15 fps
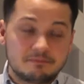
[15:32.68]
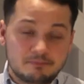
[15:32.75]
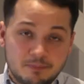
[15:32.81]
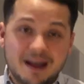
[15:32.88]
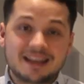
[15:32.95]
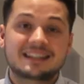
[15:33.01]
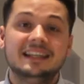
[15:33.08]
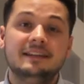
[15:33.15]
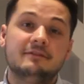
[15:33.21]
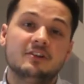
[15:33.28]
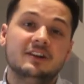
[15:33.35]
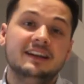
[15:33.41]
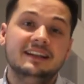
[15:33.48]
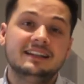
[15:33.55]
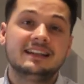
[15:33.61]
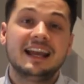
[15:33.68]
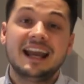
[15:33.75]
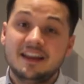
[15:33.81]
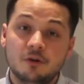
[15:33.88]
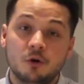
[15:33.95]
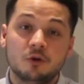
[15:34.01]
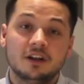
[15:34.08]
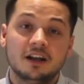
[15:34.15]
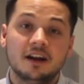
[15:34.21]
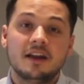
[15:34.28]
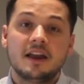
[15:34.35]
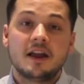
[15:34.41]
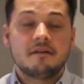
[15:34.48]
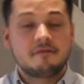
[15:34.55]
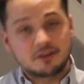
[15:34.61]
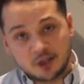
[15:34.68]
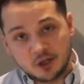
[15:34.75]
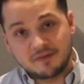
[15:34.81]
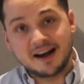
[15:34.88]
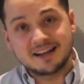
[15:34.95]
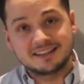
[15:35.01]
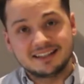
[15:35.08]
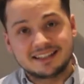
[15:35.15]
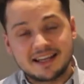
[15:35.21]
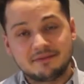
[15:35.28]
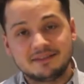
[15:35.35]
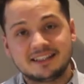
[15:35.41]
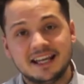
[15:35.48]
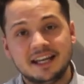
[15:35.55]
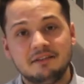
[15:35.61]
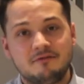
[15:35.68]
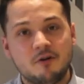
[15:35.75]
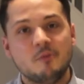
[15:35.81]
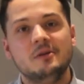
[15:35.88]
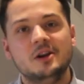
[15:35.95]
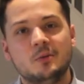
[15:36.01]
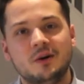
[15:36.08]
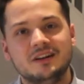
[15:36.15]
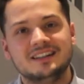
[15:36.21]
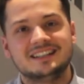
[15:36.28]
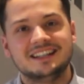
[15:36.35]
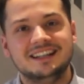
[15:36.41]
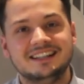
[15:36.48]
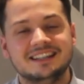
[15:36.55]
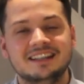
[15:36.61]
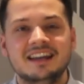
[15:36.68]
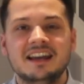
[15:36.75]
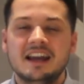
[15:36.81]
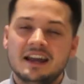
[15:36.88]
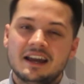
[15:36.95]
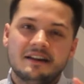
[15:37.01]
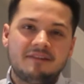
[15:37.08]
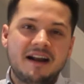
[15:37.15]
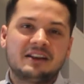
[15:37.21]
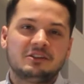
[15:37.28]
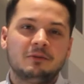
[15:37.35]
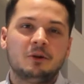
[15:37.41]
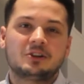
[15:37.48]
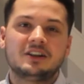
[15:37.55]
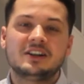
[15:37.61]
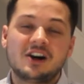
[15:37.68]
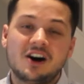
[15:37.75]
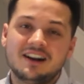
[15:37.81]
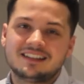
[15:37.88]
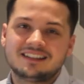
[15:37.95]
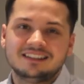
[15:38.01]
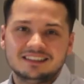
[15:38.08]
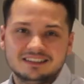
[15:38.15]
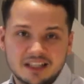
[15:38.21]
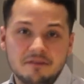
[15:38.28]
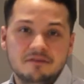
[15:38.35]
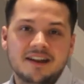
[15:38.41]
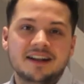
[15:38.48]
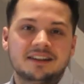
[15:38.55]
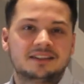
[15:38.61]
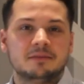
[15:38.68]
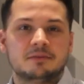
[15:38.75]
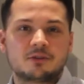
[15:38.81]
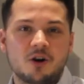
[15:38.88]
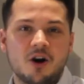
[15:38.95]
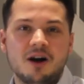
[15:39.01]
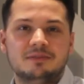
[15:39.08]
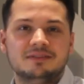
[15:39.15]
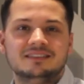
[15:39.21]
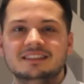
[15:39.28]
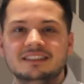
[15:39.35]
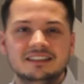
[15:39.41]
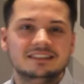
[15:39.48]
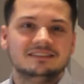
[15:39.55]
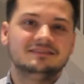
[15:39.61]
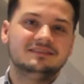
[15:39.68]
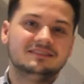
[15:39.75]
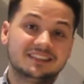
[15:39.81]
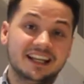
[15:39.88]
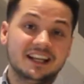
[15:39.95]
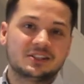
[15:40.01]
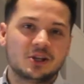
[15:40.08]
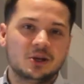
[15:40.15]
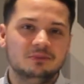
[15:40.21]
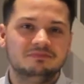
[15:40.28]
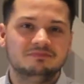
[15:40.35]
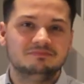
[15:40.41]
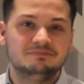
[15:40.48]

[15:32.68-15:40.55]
best liveries in order for 2017 Formula 1 season. Thanks for watching, guys. Don't forget to subscribe. See you soon.